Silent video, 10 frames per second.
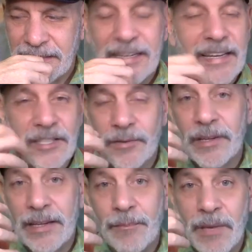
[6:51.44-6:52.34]
it's
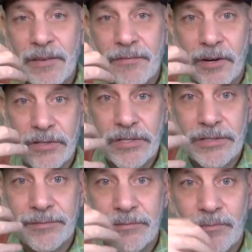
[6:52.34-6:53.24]
really a me
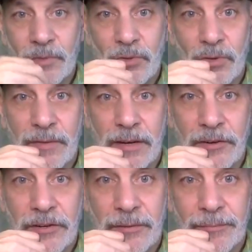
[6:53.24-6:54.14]
first sort of
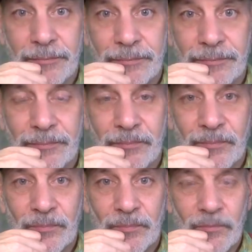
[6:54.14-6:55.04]
energy,
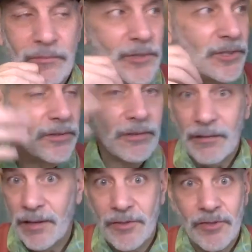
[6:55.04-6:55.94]
which
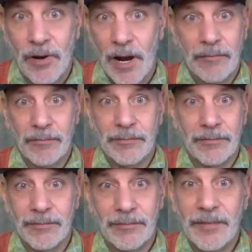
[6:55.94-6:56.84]
is great.
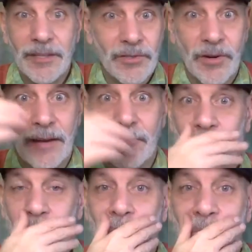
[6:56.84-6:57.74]
It's great.
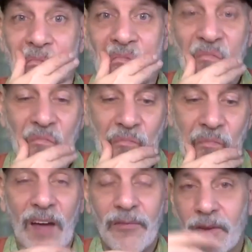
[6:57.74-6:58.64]

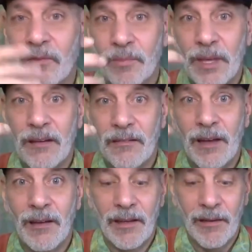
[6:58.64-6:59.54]
I feel
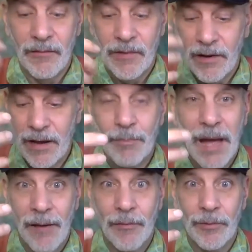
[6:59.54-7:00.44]
very
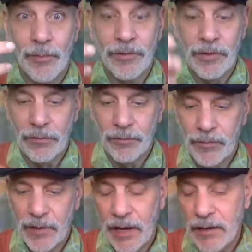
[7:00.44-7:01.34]
empowered with you.
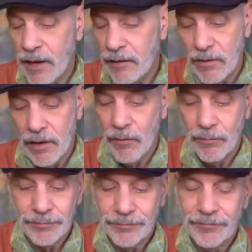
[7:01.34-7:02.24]
And you know,